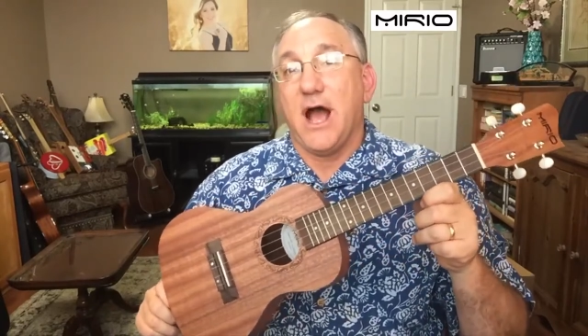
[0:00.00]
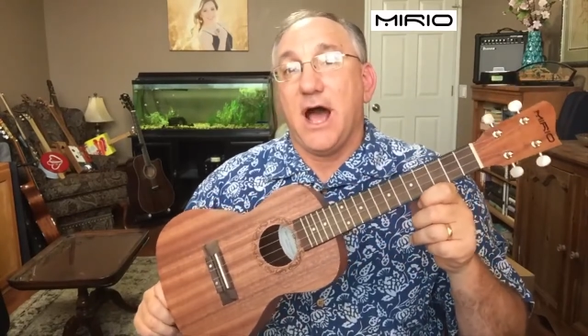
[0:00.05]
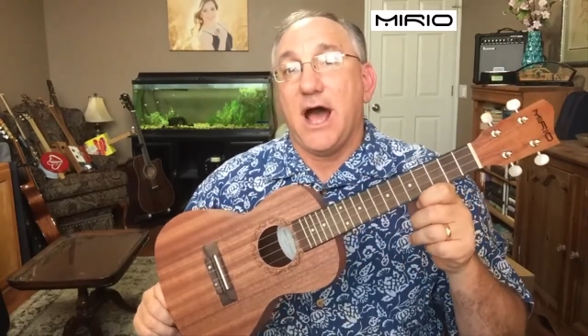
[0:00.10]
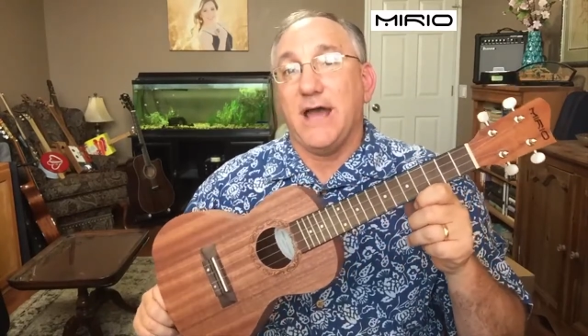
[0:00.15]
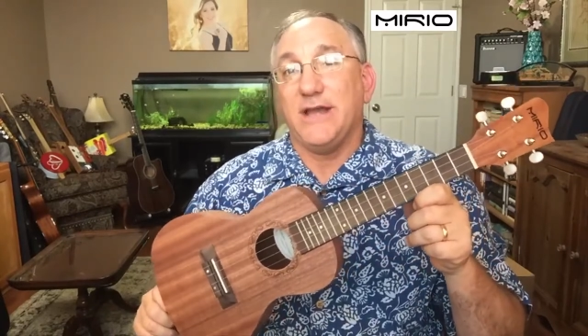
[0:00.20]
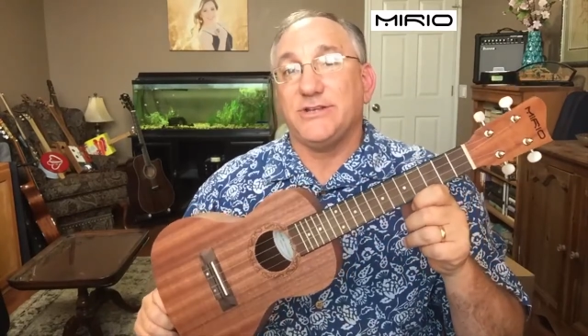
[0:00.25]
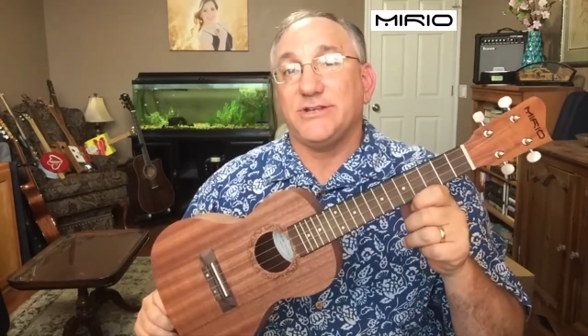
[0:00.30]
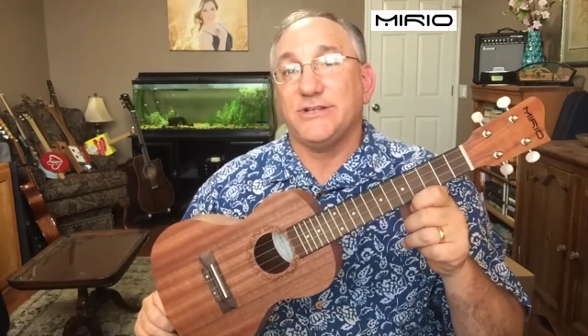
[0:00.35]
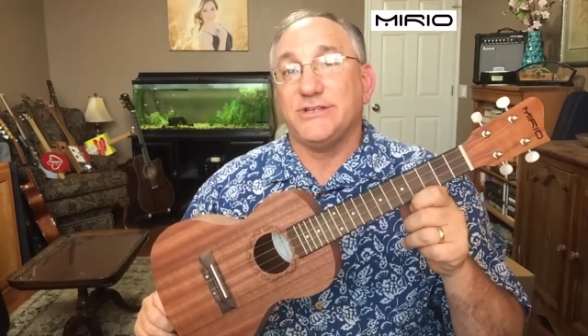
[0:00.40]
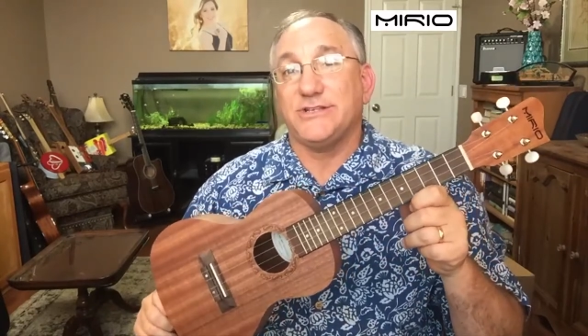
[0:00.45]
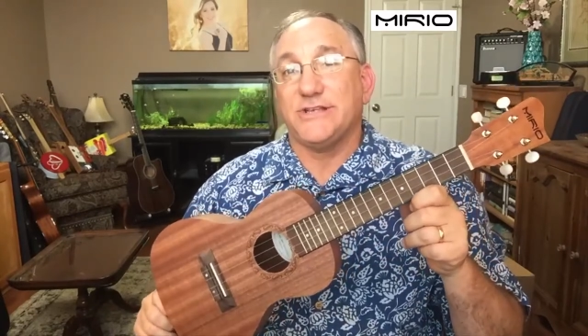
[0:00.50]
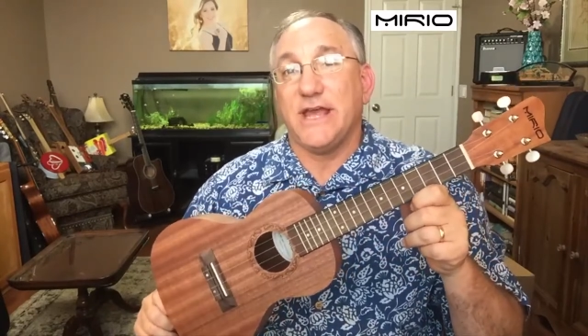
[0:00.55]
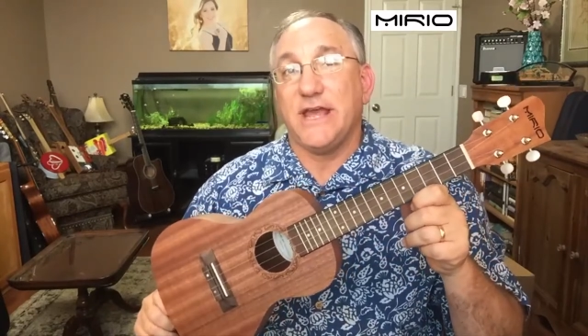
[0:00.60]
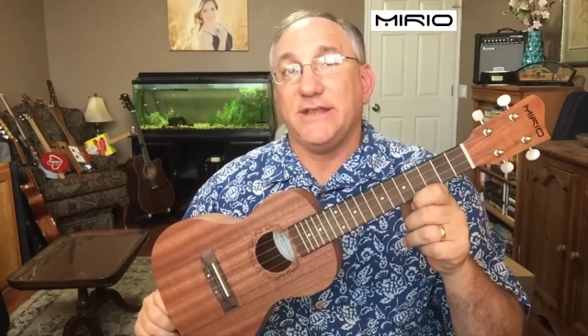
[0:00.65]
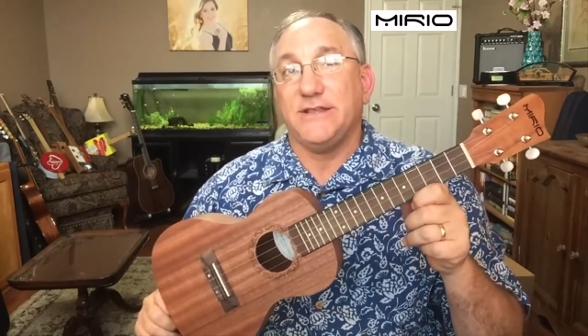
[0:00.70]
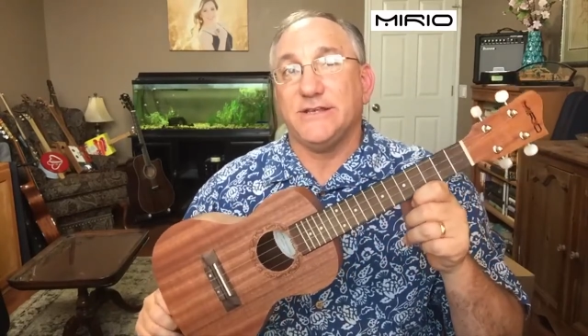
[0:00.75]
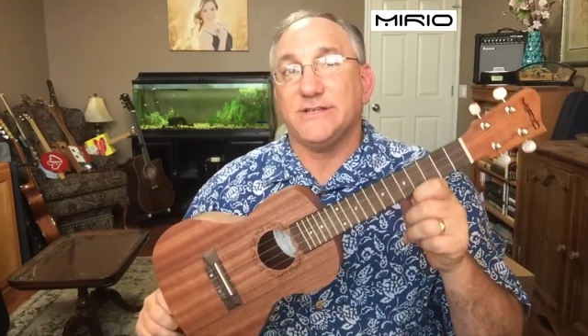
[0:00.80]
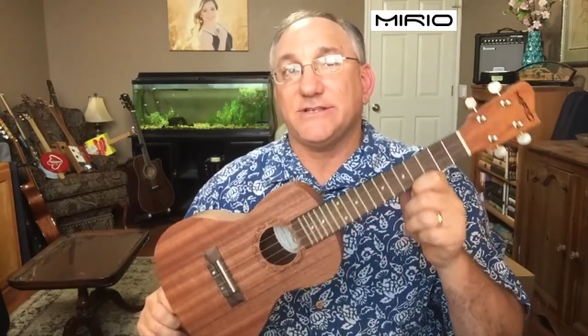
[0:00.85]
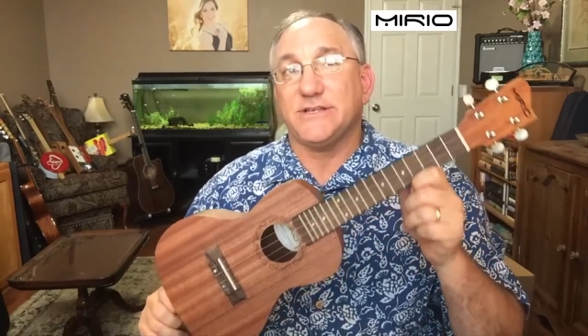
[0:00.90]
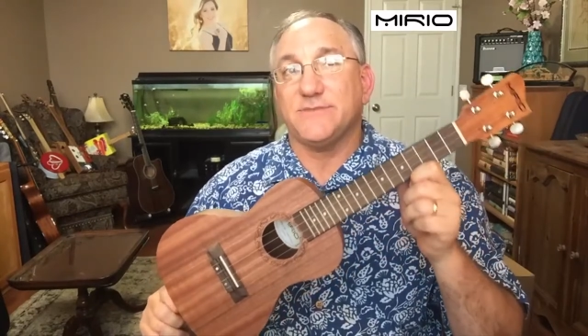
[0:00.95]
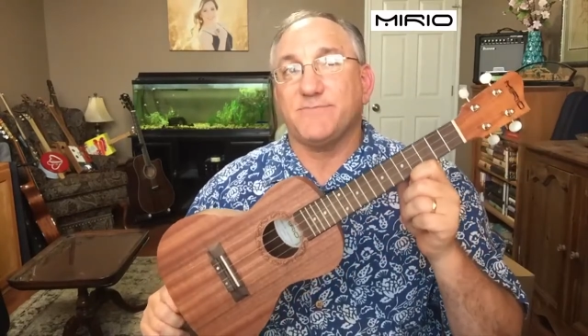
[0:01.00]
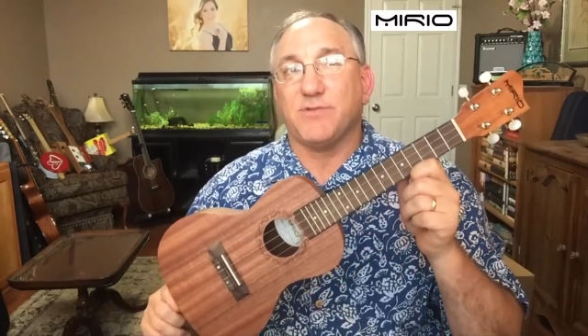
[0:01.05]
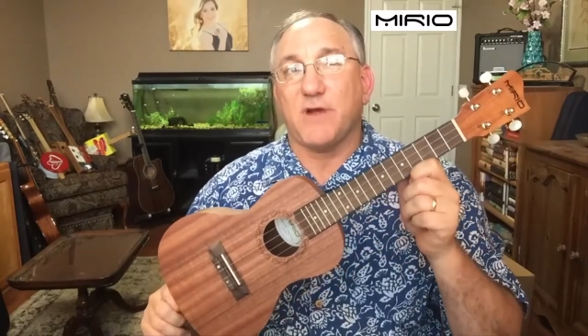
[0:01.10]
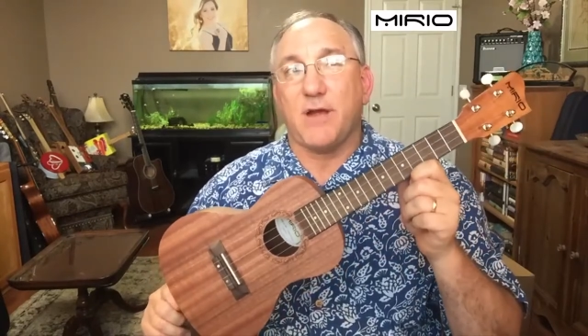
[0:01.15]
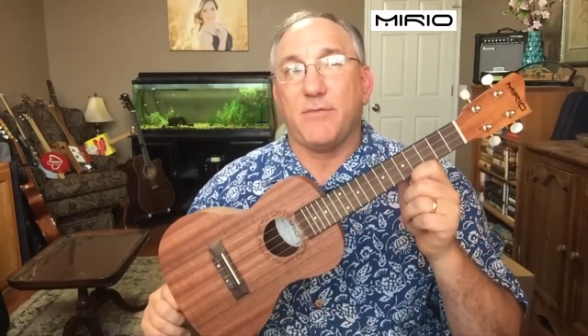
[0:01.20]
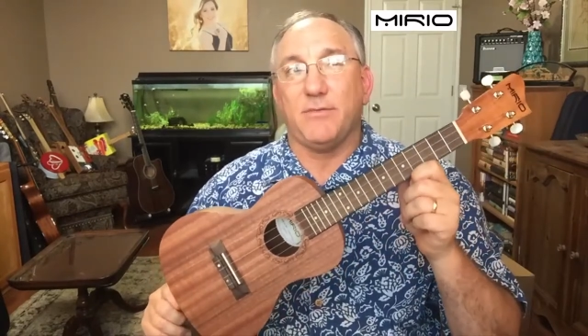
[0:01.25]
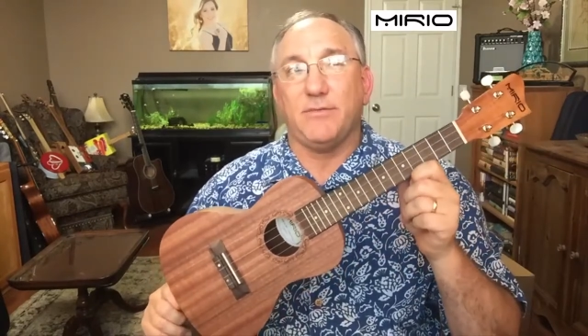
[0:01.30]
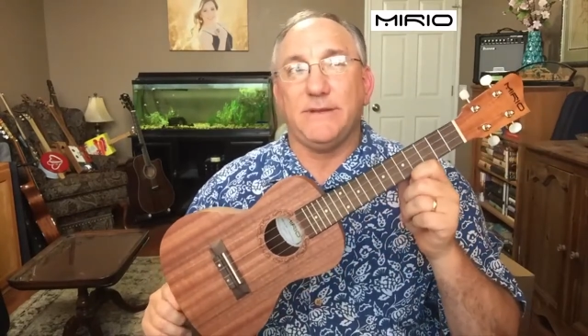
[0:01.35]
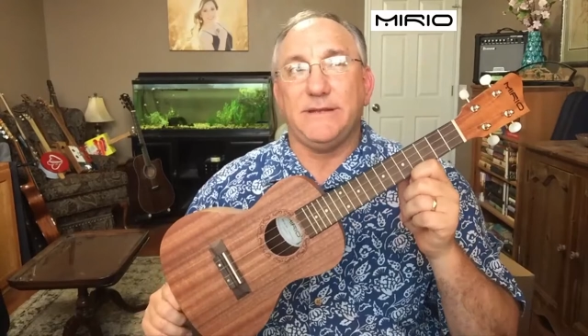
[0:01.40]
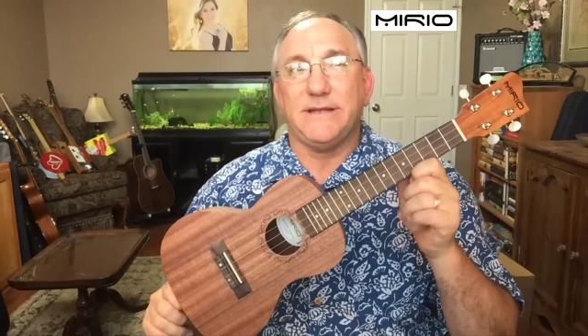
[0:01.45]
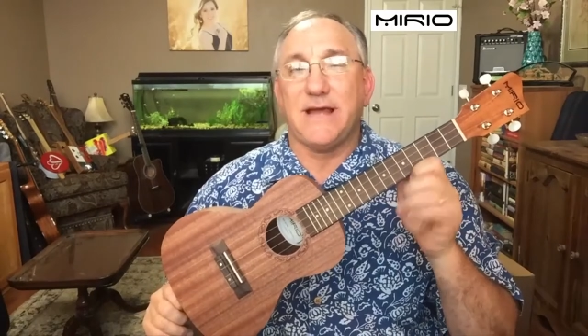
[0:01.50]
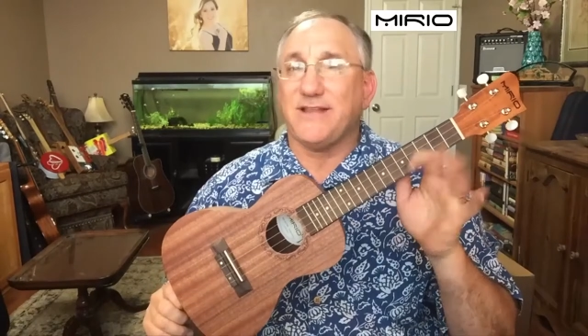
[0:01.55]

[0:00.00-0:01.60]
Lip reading: I should say this is probably